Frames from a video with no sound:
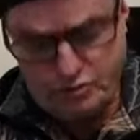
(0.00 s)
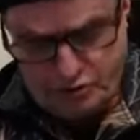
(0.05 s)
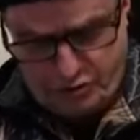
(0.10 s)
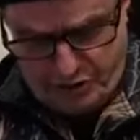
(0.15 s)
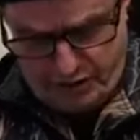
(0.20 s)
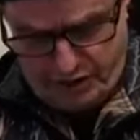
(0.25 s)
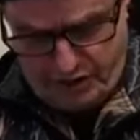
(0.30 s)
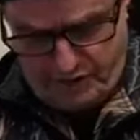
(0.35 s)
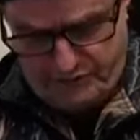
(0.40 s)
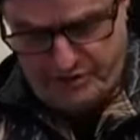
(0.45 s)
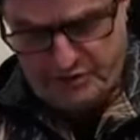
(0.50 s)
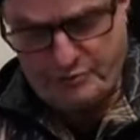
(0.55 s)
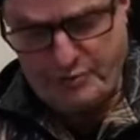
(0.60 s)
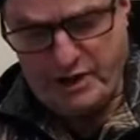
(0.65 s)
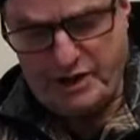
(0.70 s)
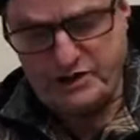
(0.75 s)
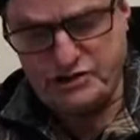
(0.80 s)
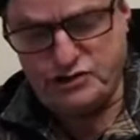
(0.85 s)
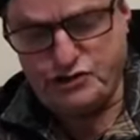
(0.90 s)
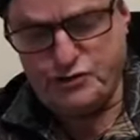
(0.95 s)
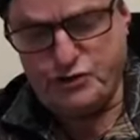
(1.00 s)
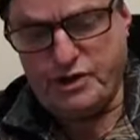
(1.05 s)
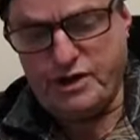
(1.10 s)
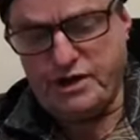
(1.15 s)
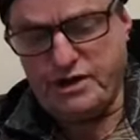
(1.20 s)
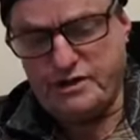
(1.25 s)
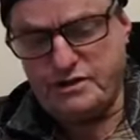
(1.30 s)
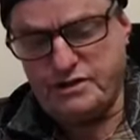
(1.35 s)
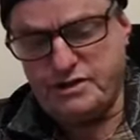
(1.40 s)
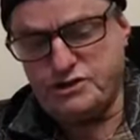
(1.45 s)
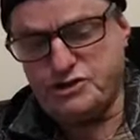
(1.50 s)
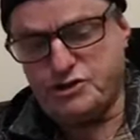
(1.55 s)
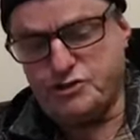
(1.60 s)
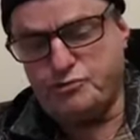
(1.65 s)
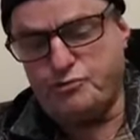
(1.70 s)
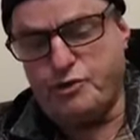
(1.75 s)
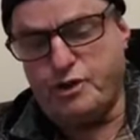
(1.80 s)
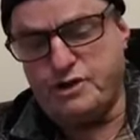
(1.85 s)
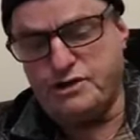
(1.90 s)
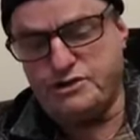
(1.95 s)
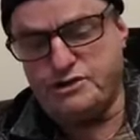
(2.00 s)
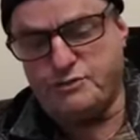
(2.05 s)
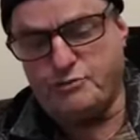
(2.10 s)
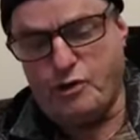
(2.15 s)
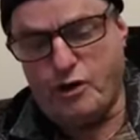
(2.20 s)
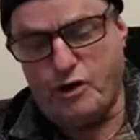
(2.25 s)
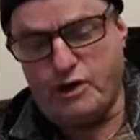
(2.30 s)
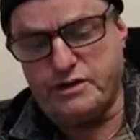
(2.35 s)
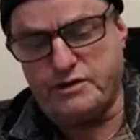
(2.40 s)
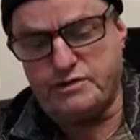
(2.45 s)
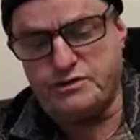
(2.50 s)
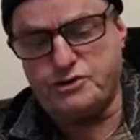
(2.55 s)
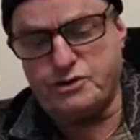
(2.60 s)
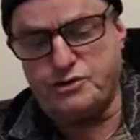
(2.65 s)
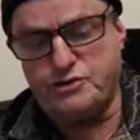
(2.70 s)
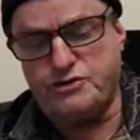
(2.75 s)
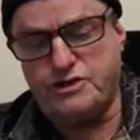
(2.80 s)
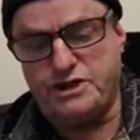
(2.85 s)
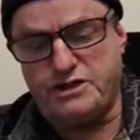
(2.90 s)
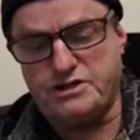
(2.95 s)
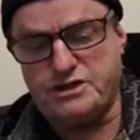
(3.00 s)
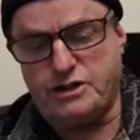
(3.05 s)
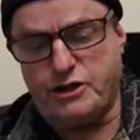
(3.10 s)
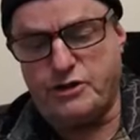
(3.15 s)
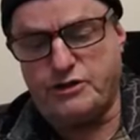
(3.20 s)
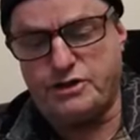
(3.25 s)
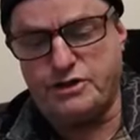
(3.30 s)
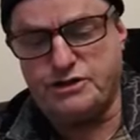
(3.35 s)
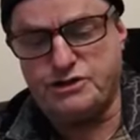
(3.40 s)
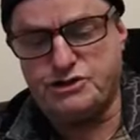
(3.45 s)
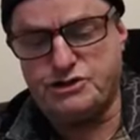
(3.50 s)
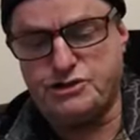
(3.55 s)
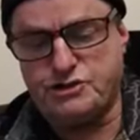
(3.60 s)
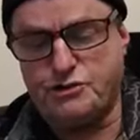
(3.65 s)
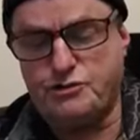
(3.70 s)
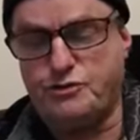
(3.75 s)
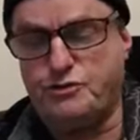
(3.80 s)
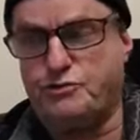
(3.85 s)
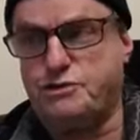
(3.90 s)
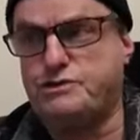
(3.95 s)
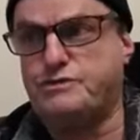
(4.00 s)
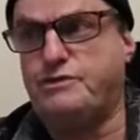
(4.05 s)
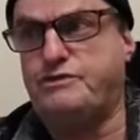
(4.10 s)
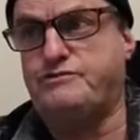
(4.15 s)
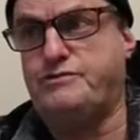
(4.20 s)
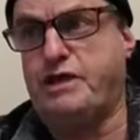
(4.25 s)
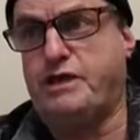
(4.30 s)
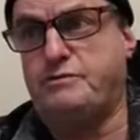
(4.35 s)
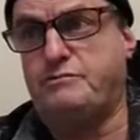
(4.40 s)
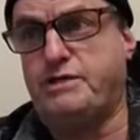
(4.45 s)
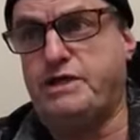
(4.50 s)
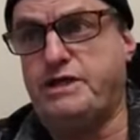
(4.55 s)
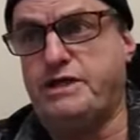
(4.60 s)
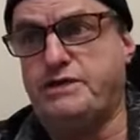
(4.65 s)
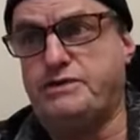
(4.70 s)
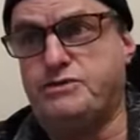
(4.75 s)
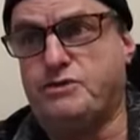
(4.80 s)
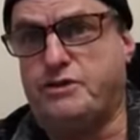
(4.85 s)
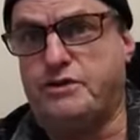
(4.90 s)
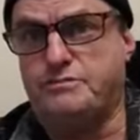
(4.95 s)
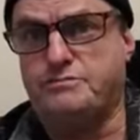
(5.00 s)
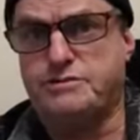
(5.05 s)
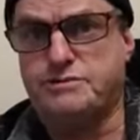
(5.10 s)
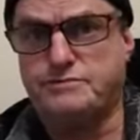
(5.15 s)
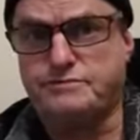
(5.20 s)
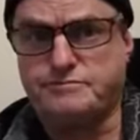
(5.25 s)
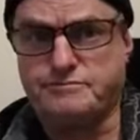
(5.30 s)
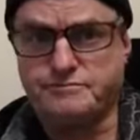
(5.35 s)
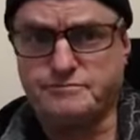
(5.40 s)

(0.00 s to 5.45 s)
Turning over to page three, this should bring to mind 2 Thessalonians 2, which we've done many times,